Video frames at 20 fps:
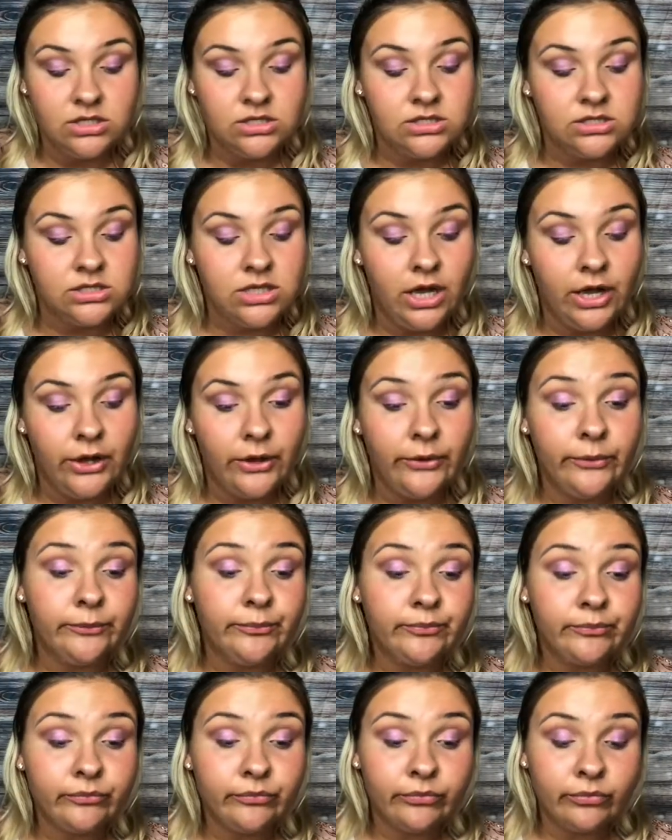So
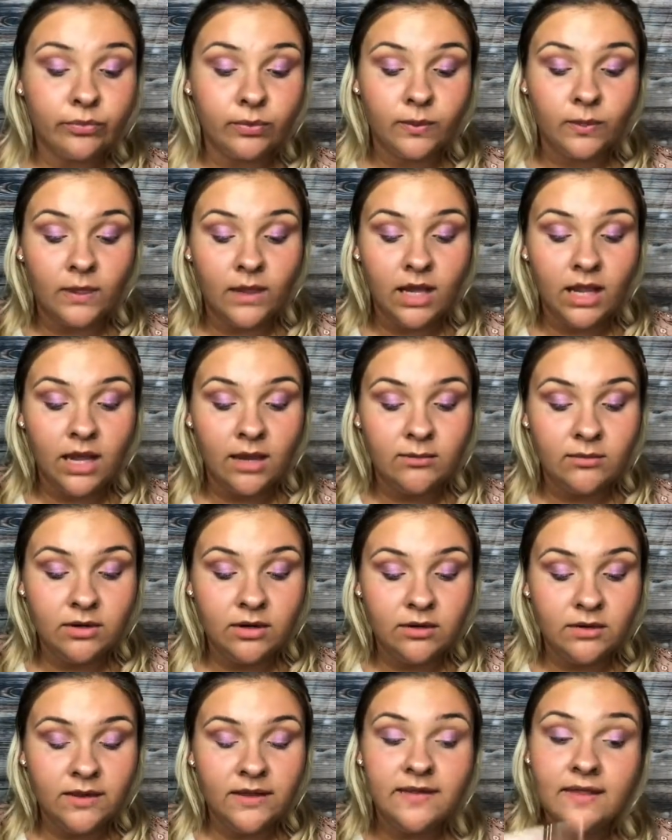I'm
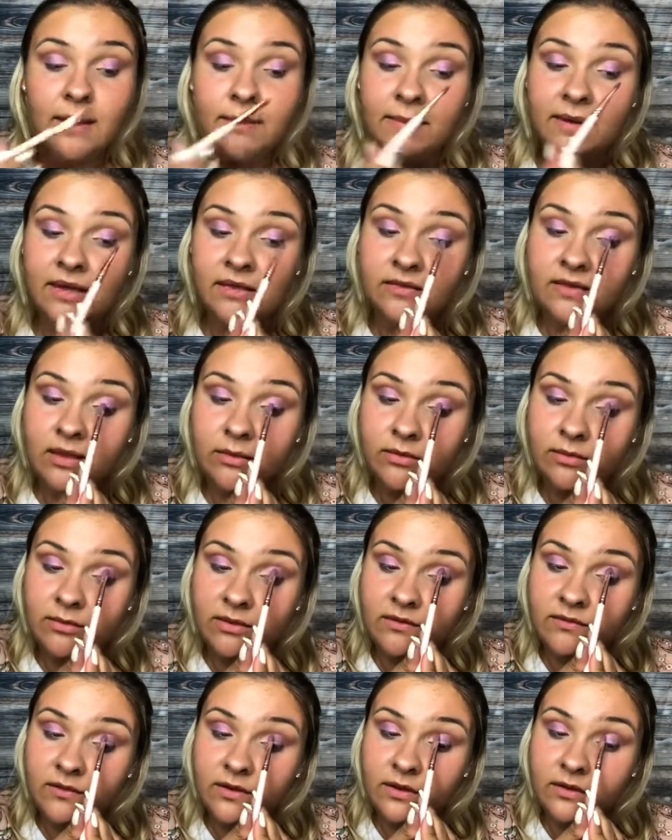gonna lay that base down with
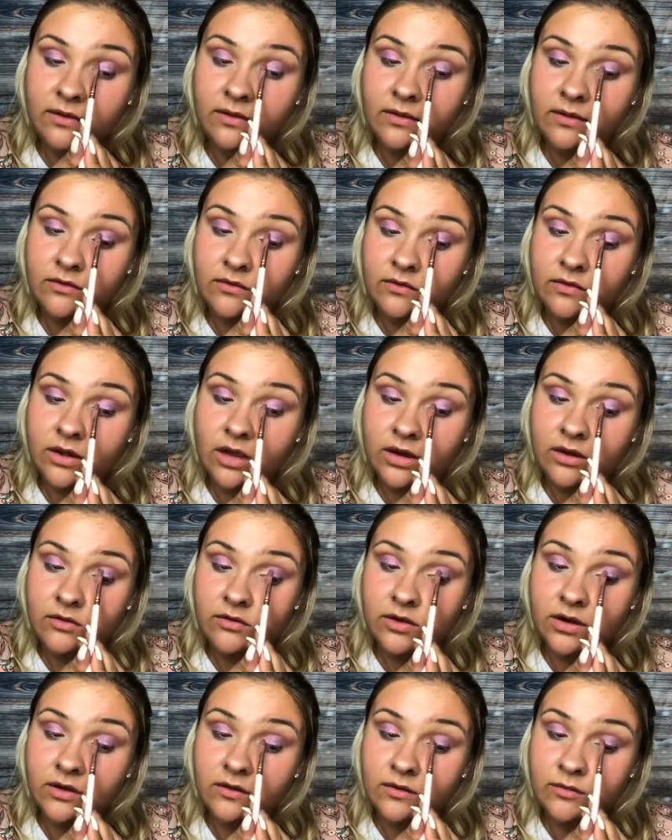my finger and then just kind of
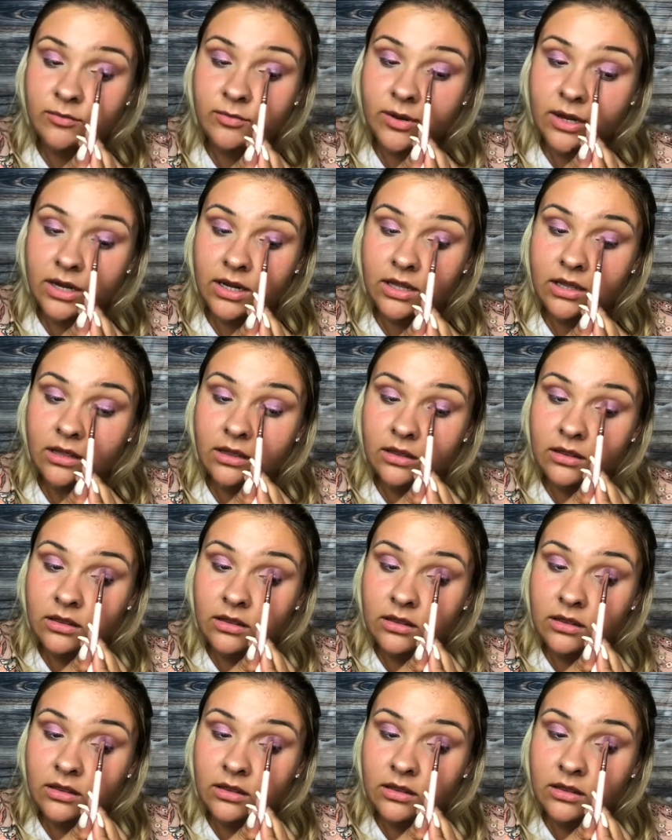try to spread it.